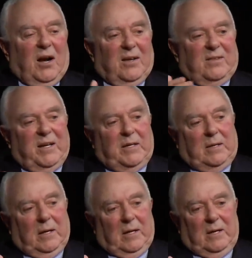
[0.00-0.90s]
I
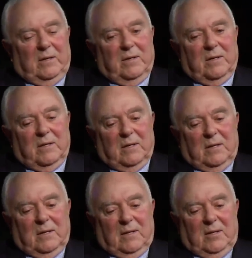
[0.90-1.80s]
think uh,
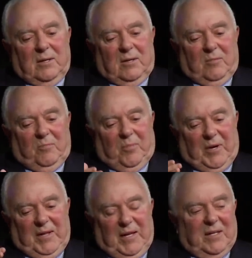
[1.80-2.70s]
by the